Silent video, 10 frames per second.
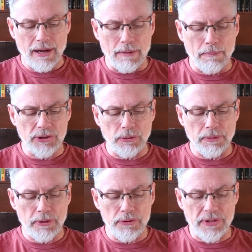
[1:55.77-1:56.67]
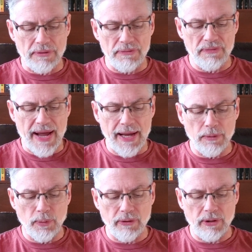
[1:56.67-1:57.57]
A much abused and
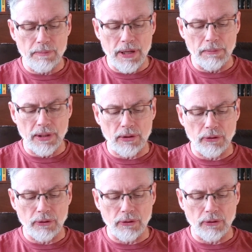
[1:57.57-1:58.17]
fad weary public